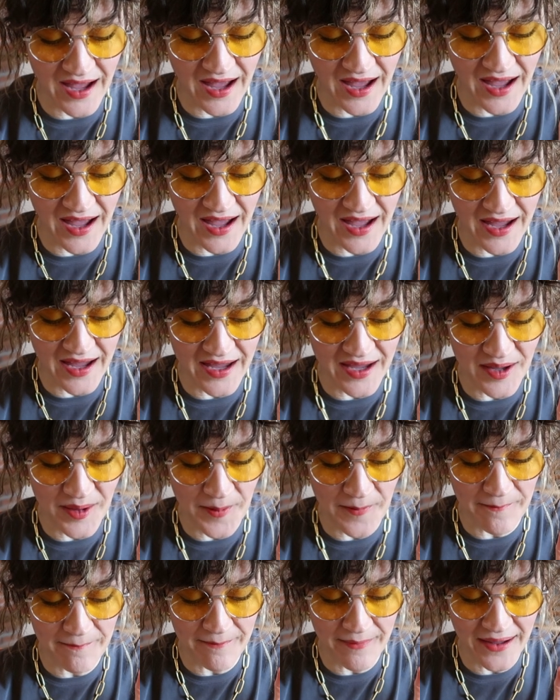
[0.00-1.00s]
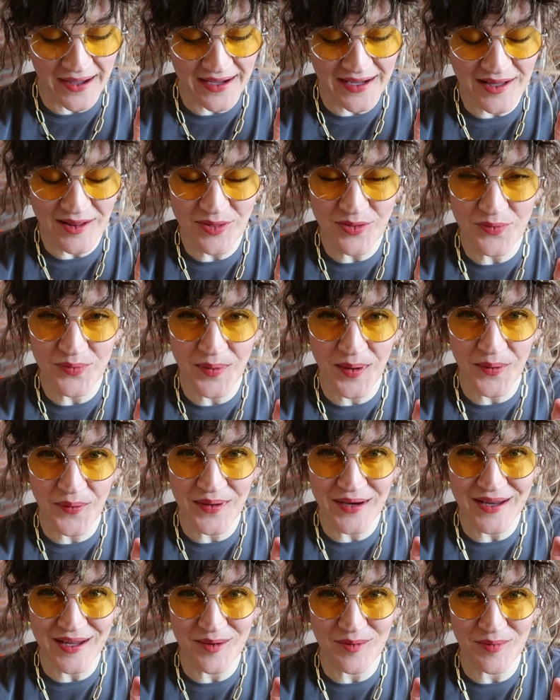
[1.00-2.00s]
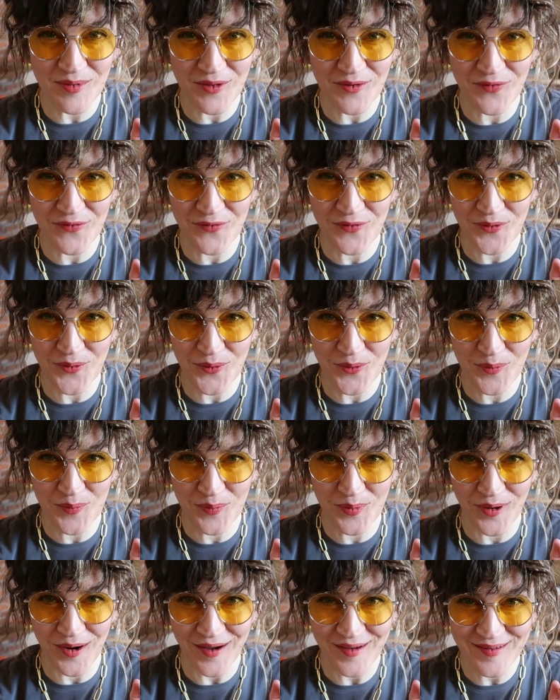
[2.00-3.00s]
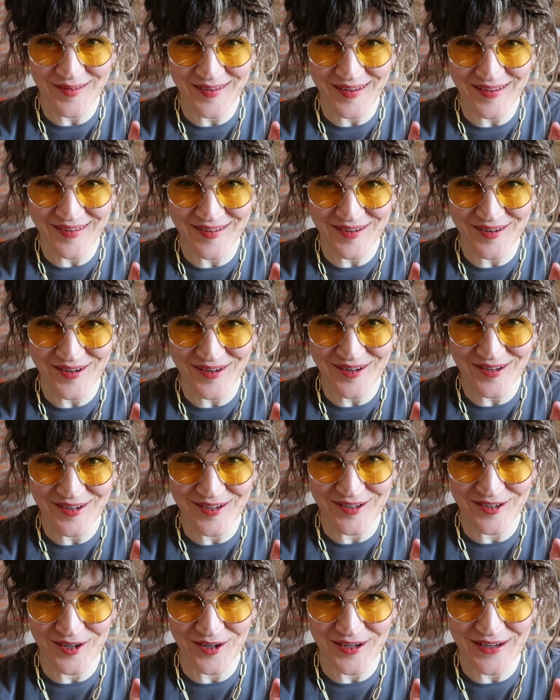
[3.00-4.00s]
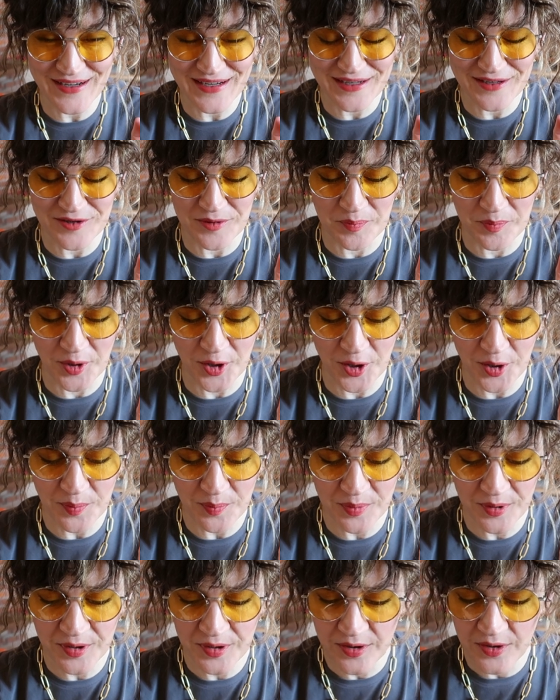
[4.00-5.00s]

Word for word: I might throw it in the food processor to turn it into pulp.